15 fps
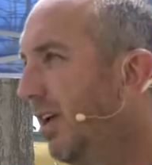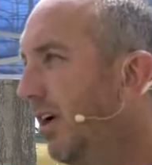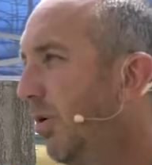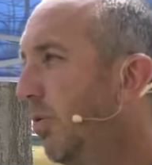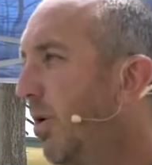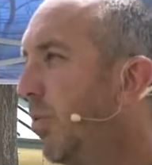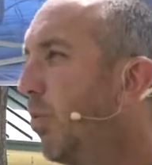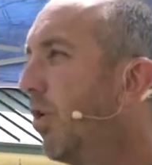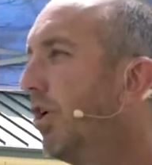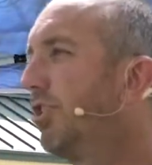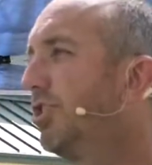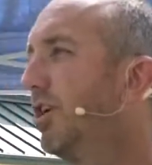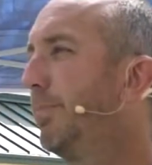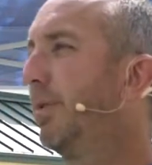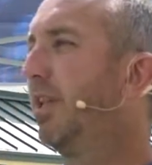we
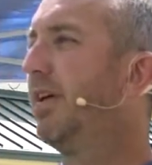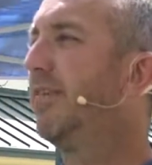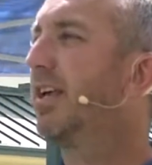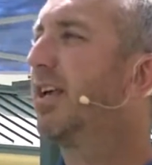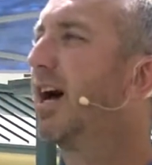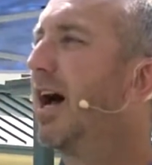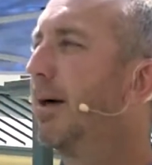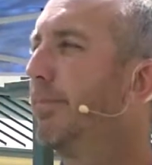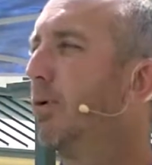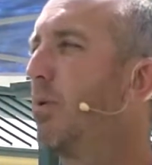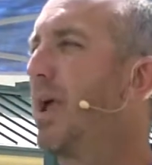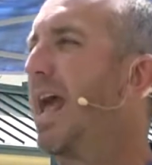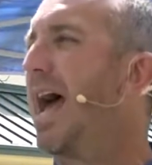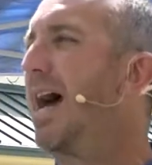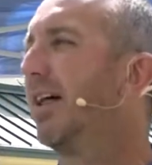worship a living God, but we
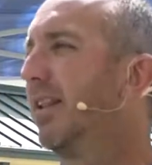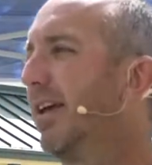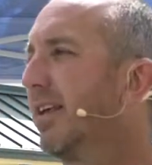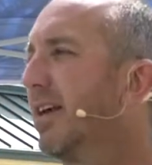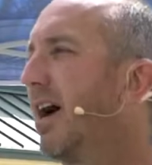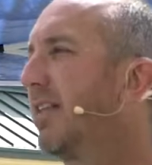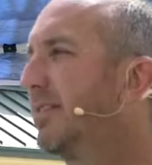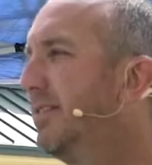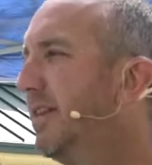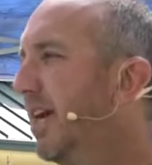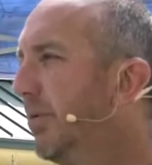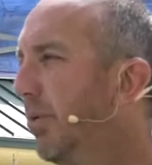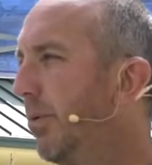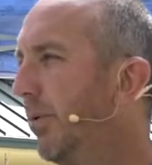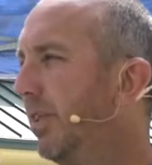act like God's dead
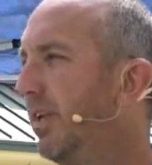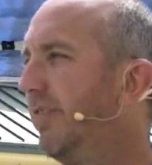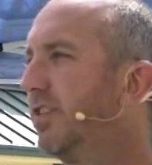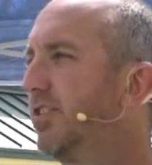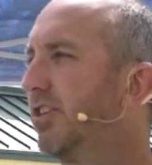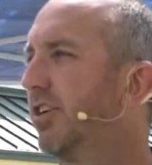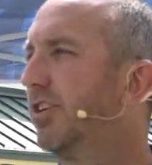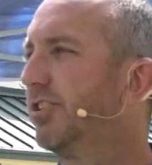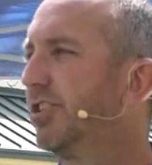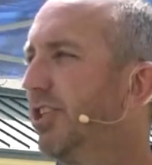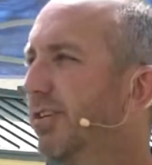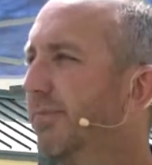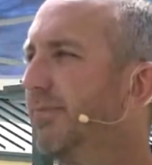when we leave this church.